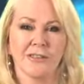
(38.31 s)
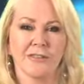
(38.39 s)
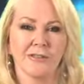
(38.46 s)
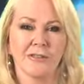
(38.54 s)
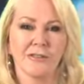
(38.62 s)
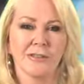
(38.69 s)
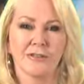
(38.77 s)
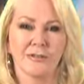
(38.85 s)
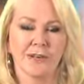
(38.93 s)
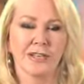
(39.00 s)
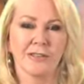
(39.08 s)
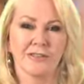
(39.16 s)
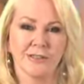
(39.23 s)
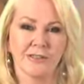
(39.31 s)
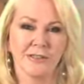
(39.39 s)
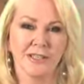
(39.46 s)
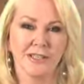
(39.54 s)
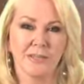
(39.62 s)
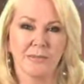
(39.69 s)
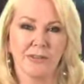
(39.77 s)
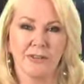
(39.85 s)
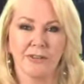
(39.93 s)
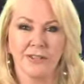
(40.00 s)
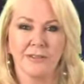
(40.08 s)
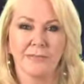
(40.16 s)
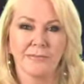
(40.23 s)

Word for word: or stress over this period.